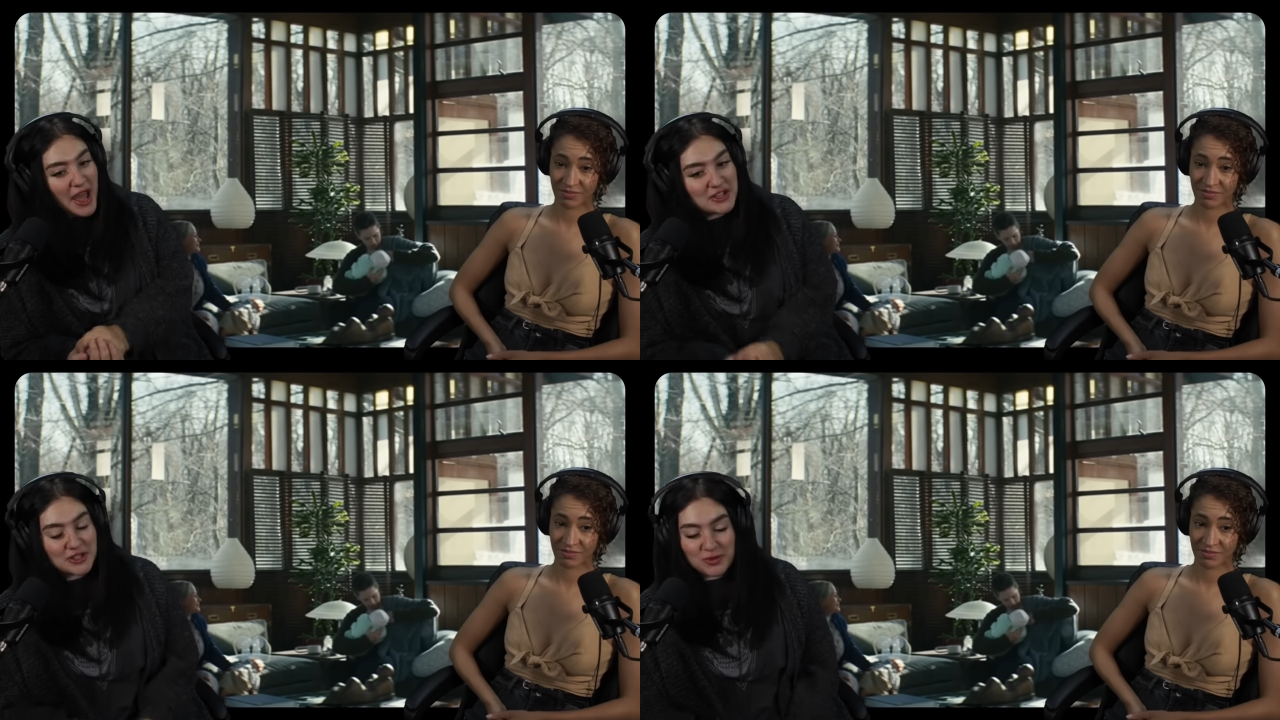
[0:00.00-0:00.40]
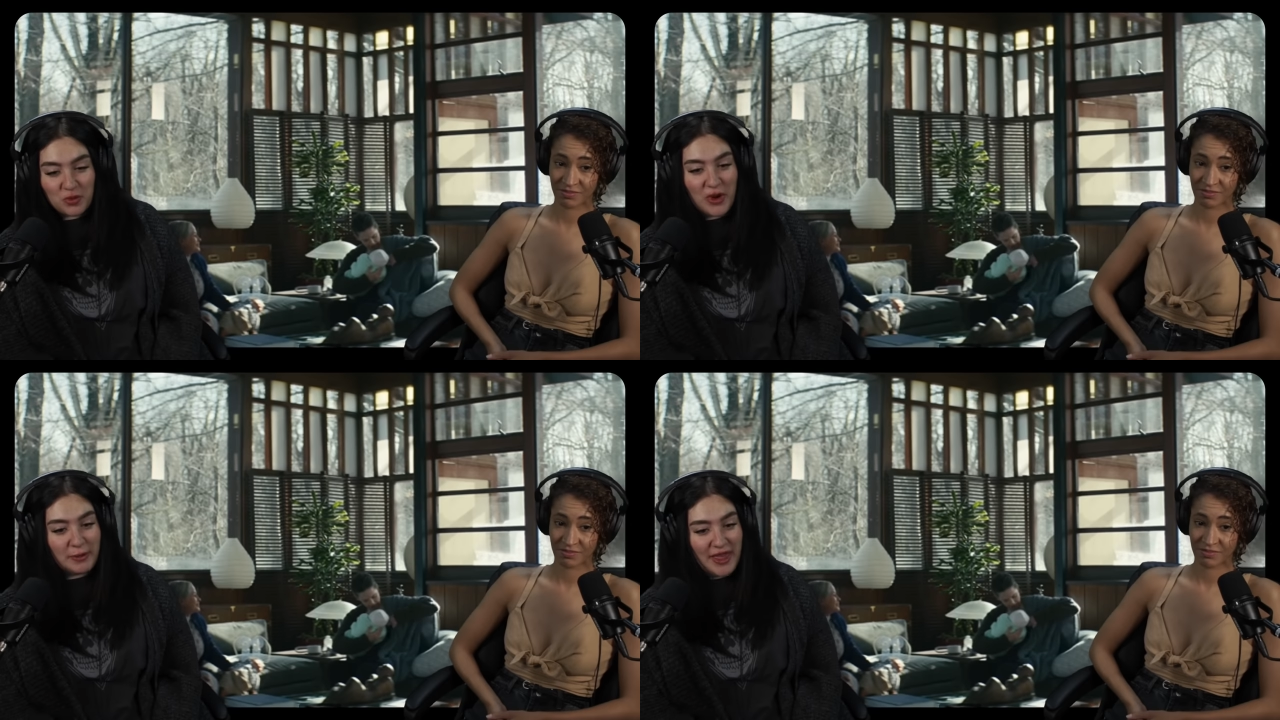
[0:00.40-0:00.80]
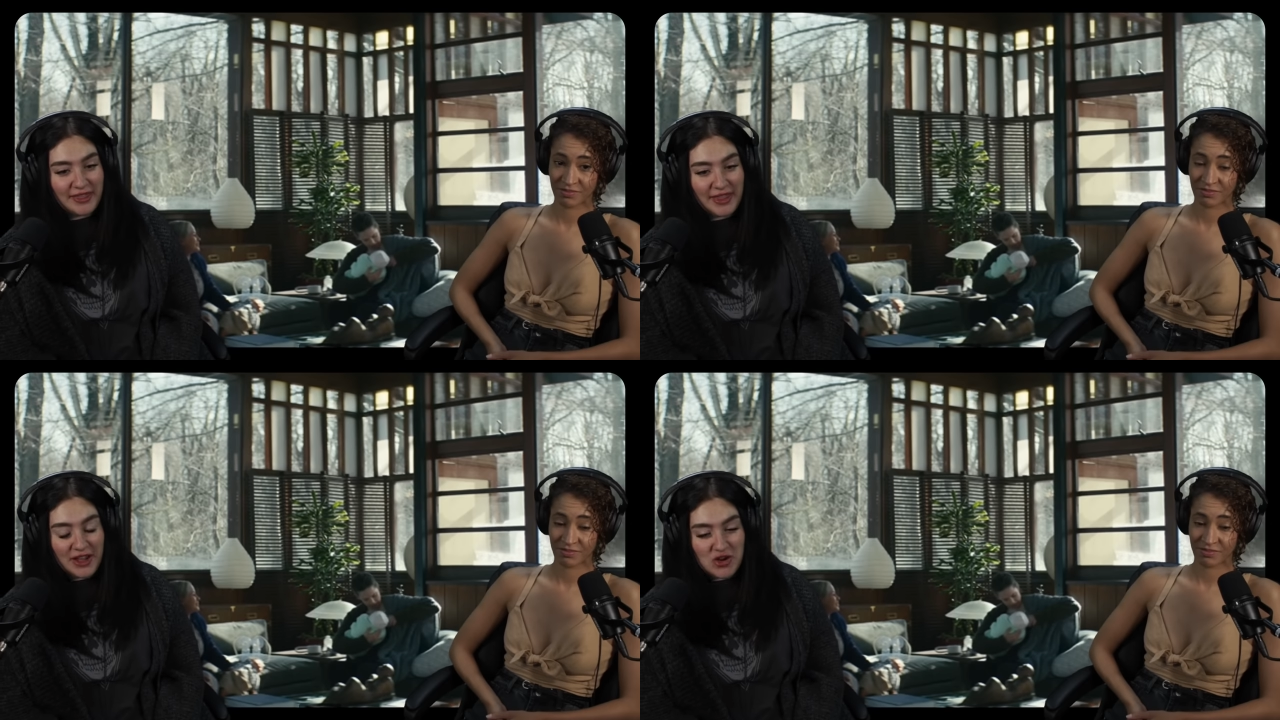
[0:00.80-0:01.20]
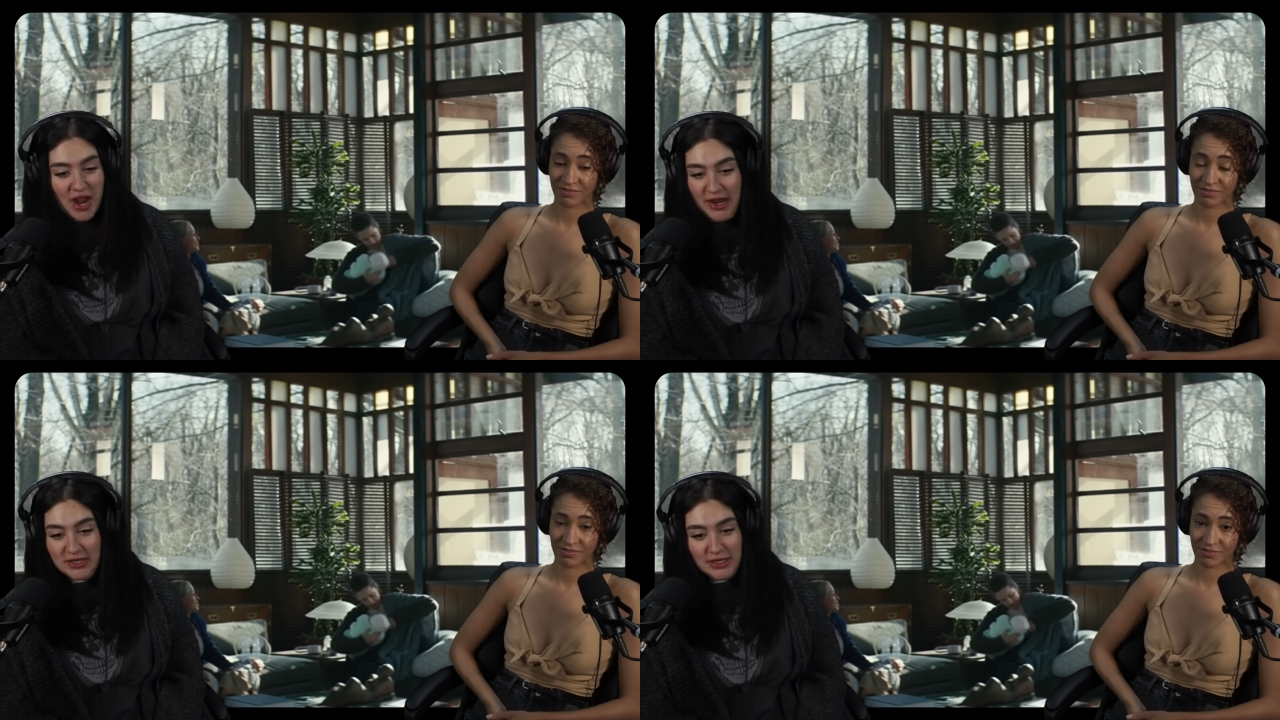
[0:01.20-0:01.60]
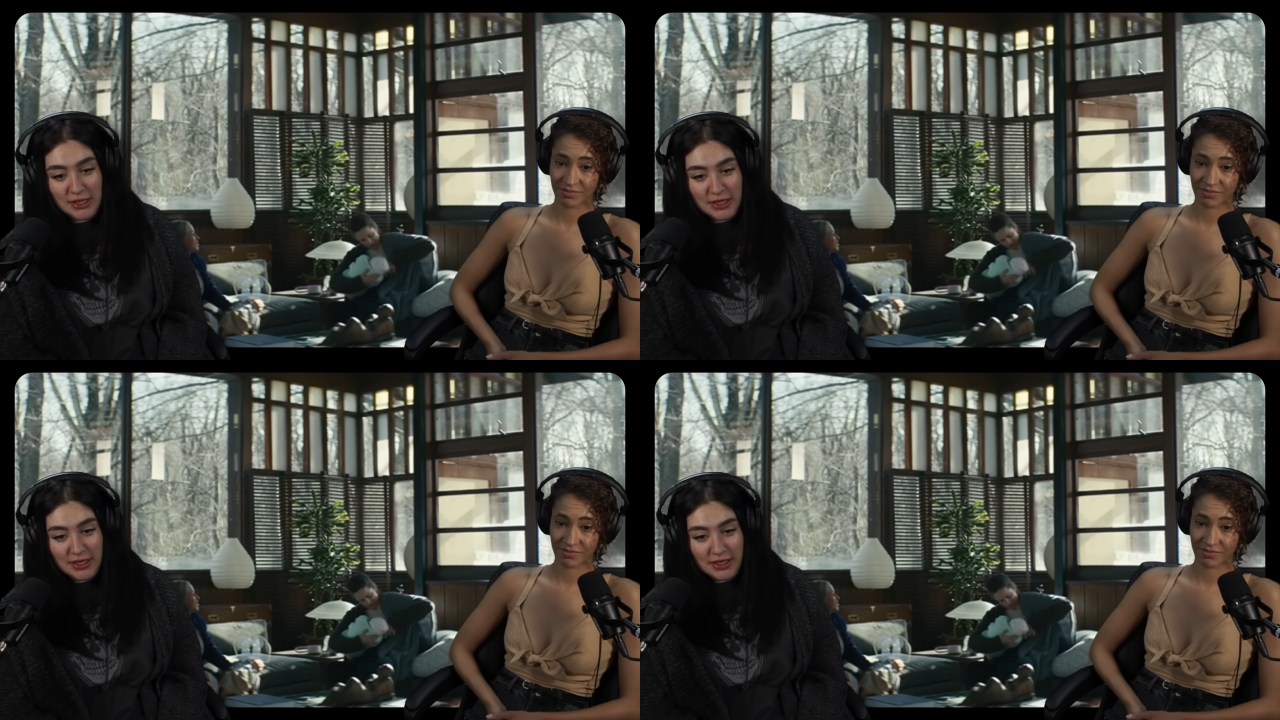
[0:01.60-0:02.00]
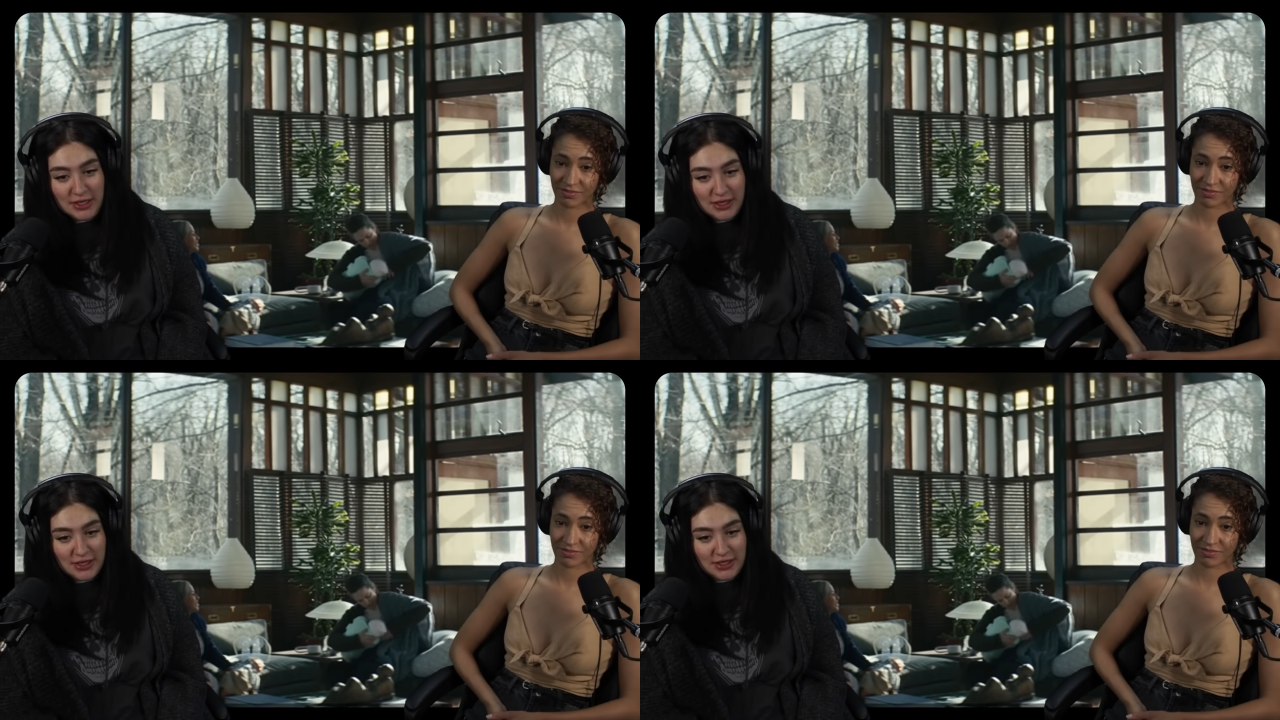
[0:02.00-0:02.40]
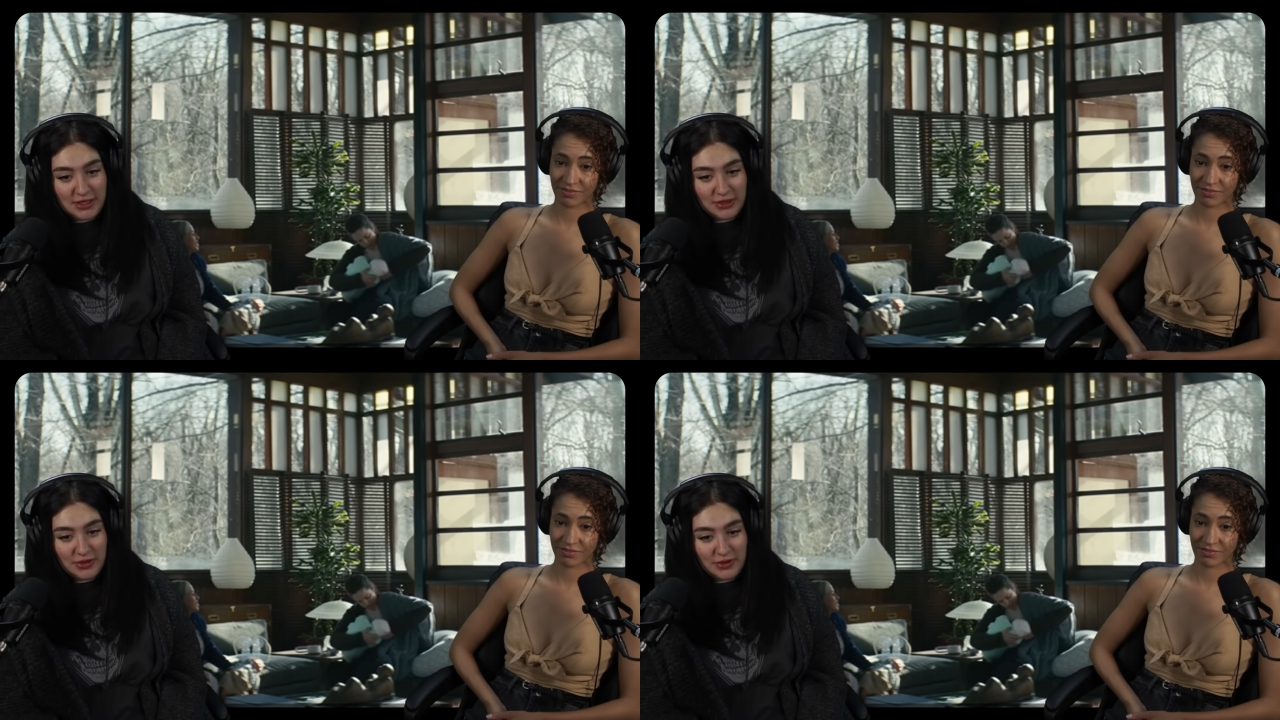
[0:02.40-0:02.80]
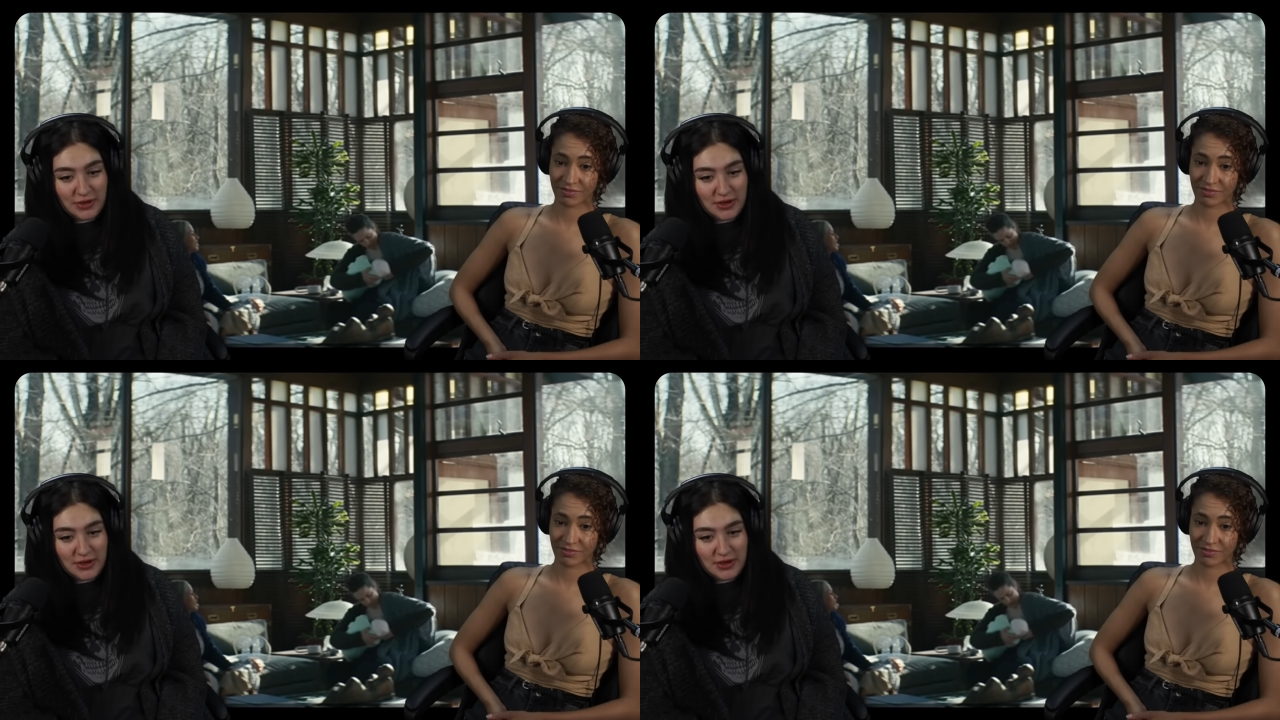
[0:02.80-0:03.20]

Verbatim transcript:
Speaker 1: Just whip that thing around. Good lord.